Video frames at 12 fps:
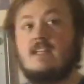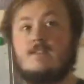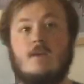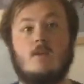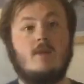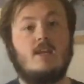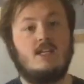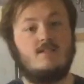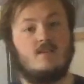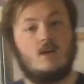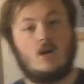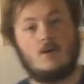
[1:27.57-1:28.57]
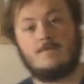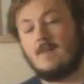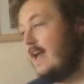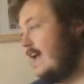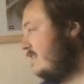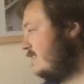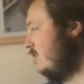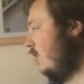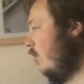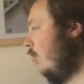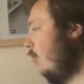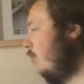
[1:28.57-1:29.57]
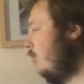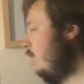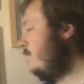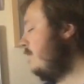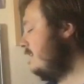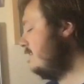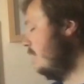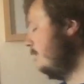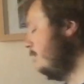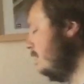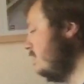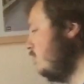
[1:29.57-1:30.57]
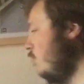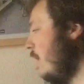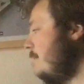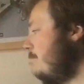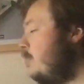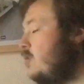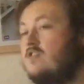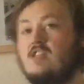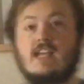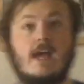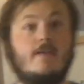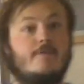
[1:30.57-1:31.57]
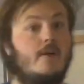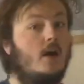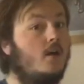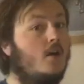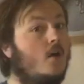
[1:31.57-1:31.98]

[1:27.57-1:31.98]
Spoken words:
thing we need to know is that all of these numbers, when put together,